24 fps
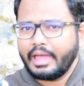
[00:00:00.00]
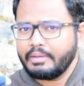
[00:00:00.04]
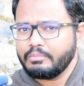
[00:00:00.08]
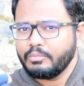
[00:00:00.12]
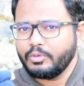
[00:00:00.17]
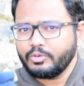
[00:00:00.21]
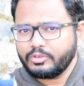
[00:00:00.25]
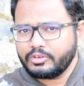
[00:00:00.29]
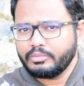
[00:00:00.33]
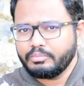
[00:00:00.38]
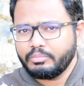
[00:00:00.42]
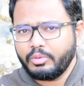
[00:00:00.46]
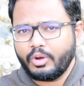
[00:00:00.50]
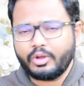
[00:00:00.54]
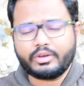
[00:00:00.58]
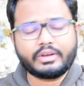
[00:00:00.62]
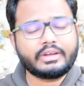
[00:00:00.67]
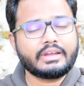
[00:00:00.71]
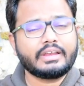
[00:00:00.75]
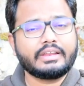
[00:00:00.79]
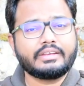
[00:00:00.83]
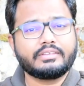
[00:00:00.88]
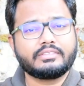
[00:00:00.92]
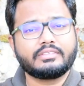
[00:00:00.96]
most
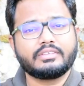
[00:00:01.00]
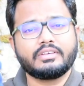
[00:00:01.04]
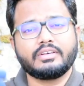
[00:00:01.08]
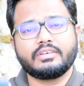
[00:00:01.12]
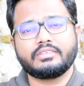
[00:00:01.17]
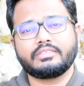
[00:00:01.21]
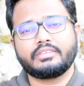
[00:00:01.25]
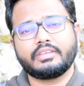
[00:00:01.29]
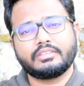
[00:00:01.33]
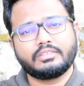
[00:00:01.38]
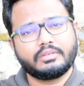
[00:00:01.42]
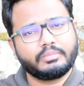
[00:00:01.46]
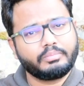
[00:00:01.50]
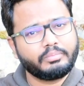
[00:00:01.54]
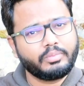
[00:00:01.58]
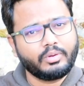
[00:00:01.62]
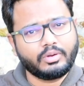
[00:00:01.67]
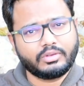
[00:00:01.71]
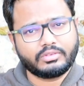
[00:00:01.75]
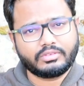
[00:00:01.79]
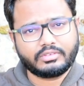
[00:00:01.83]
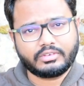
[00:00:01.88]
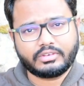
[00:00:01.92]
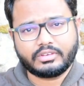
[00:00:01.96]
importantly, it serves as a
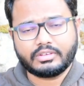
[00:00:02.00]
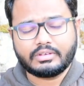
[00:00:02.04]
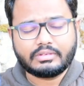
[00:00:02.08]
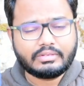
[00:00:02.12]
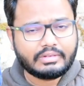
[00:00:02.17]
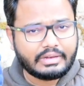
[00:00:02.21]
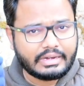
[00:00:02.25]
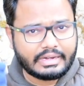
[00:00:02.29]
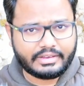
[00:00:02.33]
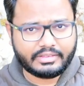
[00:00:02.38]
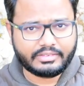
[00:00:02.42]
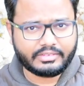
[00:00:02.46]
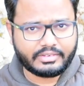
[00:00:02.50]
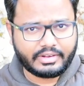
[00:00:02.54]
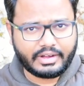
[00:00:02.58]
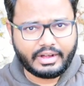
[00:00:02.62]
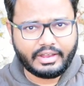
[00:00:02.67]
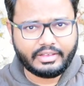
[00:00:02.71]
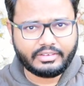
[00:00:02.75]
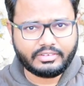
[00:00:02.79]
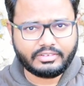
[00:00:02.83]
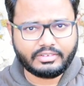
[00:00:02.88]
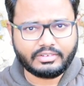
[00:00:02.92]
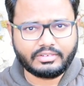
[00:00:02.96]
positive
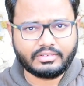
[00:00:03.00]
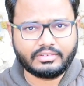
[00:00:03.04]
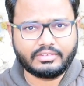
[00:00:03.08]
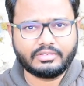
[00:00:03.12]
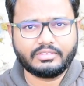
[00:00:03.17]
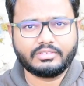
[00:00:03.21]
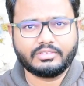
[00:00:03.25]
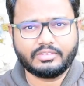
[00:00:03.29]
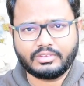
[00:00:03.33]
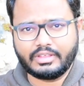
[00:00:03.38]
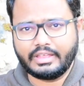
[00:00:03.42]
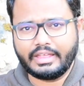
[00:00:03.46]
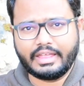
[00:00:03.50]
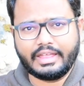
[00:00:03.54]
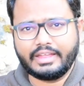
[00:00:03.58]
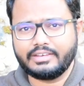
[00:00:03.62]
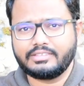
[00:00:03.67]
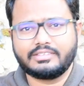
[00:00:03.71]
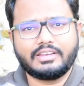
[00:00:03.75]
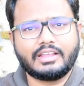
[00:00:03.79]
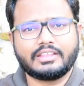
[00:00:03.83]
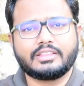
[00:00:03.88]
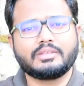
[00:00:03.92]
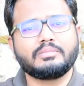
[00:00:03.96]
distraction. It's
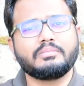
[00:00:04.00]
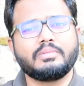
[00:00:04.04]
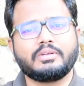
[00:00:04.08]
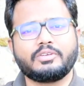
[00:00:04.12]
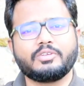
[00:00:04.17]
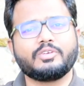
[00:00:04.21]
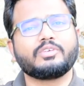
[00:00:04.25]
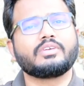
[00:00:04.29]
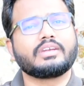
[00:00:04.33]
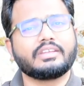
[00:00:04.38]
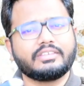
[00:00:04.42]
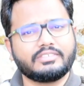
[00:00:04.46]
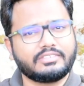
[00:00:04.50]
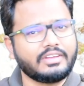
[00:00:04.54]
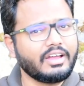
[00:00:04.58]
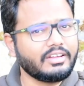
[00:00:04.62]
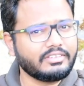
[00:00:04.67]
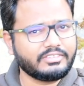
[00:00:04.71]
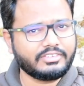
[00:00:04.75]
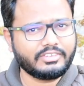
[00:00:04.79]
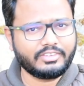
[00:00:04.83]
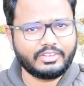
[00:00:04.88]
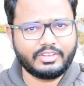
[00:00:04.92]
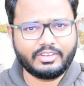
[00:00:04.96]
nothing but you're
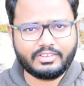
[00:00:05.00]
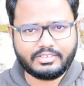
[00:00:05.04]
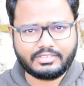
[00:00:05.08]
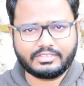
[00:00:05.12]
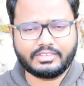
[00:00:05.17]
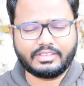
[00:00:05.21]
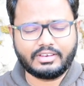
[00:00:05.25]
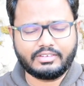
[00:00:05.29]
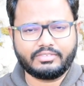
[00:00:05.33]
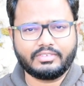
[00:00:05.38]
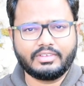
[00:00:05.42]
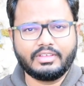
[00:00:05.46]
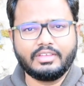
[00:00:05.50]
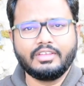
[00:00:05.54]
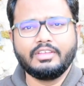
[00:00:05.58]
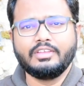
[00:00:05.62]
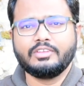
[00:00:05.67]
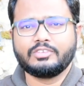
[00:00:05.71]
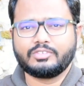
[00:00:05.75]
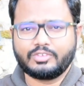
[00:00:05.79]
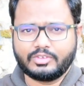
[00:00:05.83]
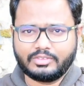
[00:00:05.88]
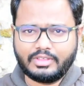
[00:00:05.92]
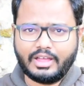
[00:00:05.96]
recharging yourself
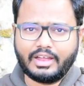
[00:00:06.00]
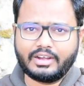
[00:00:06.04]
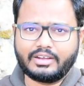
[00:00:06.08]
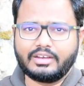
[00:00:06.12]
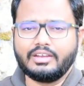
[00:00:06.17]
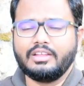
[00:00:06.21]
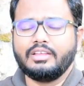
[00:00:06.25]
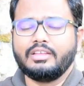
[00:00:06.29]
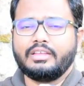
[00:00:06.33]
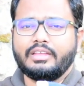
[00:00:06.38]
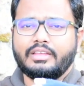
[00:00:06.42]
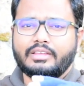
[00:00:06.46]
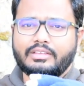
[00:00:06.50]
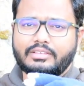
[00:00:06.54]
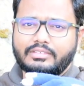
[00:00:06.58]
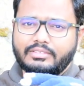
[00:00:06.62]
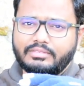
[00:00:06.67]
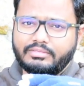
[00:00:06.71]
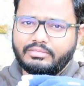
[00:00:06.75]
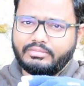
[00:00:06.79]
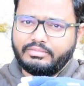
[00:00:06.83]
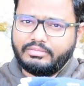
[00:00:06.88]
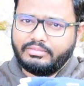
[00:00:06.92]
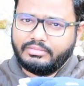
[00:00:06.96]
so that
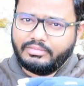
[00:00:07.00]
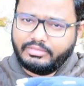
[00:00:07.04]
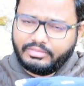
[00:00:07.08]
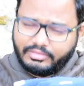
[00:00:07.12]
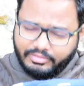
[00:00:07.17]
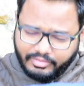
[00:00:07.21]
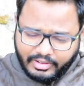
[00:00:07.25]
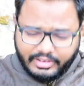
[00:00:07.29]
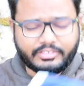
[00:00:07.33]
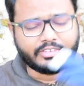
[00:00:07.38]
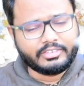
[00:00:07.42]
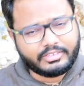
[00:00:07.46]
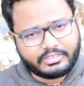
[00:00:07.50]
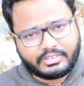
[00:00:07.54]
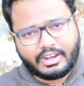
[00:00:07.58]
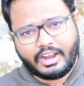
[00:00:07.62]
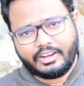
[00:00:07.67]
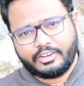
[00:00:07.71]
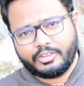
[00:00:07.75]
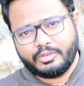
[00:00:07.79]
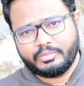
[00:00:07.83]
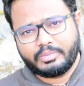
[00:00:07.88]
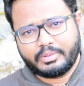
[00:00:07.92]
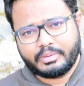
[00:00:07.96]
once you start
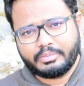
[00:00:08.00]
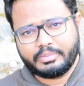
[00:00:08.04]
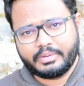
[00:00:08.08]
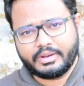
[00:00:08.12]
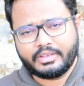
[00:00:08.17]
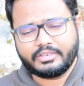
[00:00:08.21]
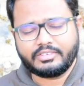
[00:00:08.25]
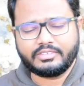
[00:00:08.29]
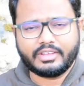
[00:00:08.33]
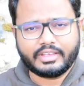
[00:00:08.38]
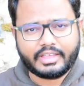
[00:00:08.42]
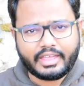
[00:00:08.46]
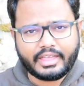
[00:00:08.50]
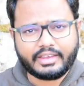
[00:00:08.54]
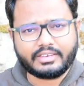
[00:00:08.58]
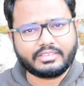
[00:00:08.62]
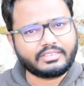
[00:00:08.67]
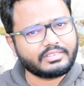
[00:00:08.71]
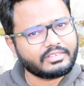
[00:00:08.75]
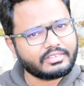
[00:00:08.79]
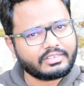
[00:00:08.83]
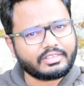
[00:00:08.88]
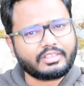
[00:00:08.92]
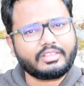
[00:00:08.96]
your preparation again,
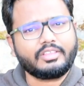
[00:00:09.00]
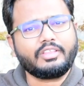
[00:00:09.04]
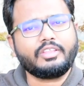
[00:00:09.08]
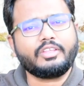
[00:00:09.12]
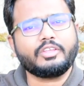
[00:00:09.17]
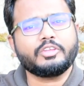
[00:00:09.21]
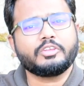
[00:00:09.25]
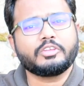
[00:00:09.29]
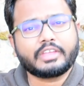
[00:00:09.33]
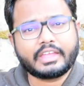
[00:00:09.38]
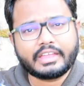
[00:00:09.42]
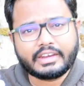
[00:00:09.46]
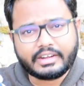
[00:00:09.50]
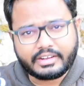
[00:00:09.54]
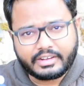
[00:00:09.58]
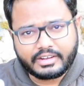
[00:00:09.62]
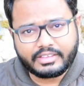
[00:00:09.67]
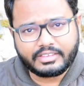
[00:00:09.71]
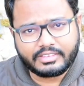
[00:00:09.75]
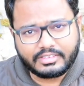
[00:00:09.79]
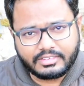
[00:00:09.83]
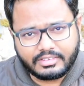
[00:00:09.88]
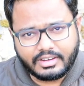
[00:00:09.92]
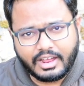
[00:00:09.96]
you can
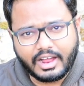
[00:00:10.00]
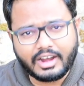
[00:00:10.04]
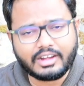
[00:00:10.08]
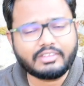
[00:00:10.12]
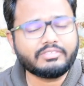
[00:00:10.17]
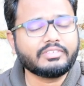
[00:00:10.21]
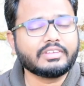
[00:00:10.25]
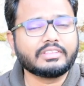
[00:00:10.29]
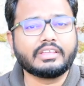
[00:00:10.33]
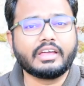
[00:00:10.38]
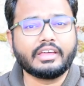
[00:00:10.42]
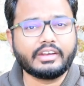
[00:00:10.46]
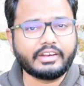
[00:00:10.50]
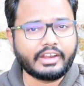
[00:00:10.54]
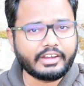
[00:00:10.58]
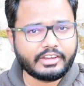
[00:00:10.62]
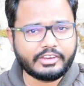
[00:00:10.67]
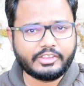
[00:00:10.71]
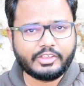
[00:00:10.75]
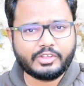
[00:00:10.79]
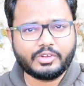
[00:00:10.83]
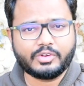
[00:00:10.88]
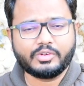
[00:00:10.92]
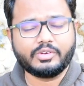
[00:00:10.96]
restart with
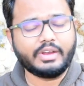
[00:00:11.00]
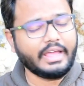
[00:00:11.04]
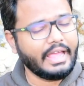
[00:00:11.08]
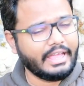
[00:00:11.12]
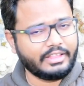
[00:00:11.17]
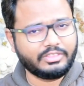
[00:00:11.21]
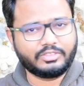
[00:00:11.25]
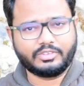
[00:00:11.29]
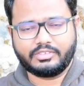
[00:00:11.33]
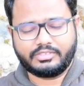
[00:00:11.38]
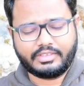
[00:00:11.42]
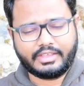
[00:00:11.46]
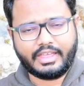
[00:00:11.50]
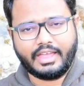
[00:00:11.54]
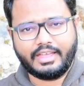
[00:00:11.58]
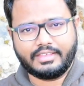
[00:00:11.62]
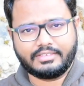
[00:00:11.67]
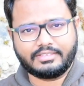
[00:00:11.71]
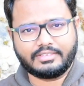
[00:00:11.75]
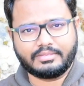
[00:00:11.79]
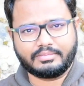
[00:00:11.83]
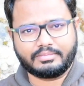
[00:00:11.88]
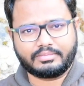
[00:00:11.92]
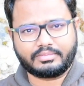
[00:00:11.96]
renewed
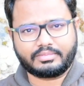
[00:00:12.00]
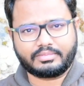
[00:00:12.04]
enthusiasm.